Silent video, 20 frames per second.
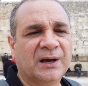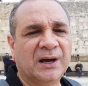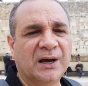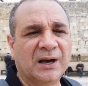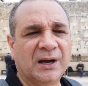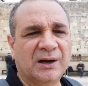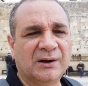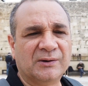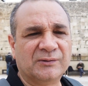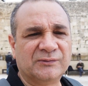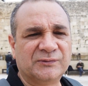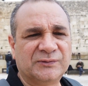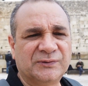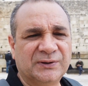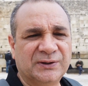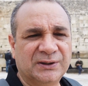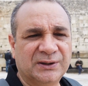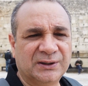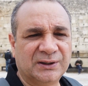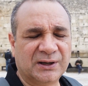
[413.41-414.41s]
of
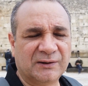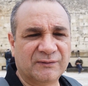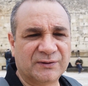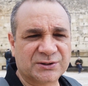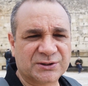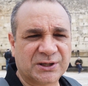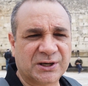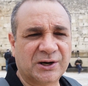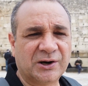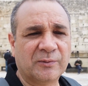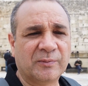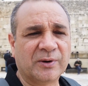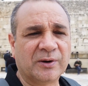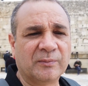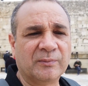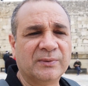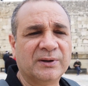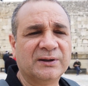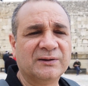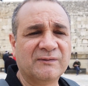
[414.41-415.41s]
the
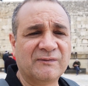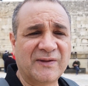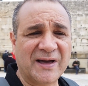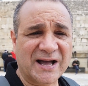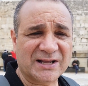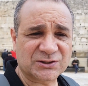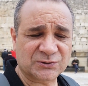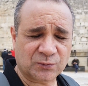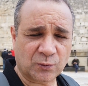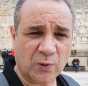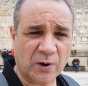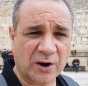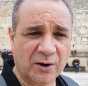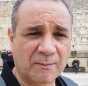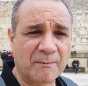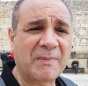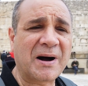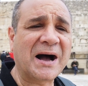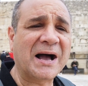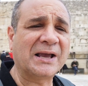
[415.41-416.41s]
cherubim, that's where
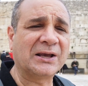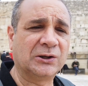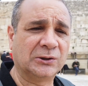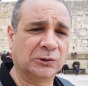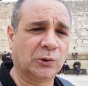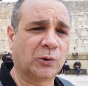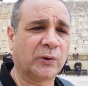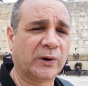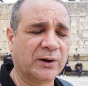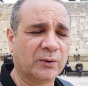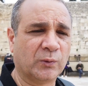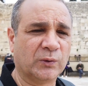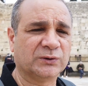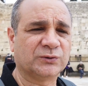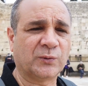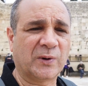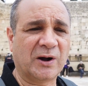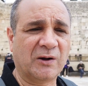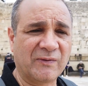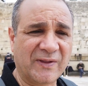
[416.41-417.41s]
my glory will
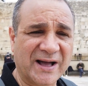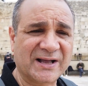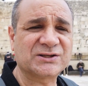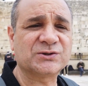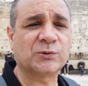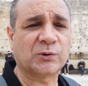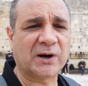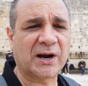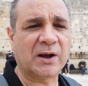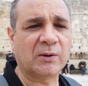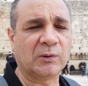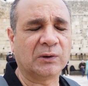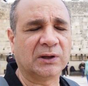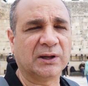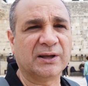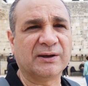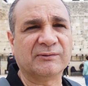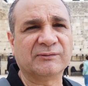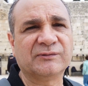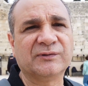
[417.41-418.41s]
dwell, that's where I will
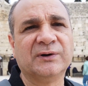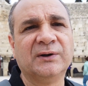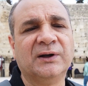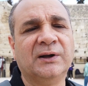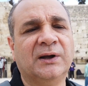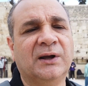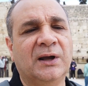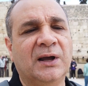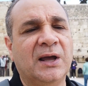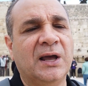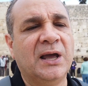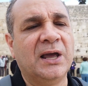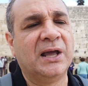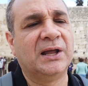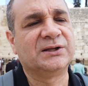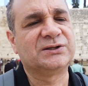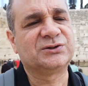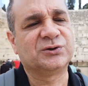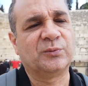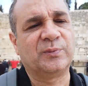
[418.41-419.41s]
live.
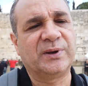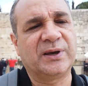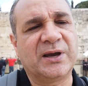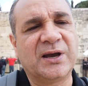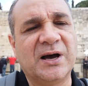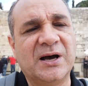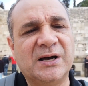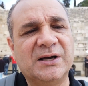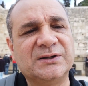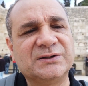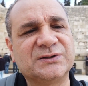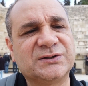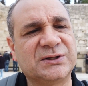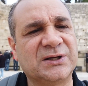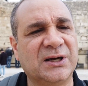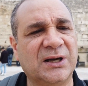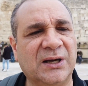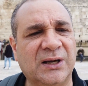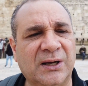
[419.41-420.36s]
And so because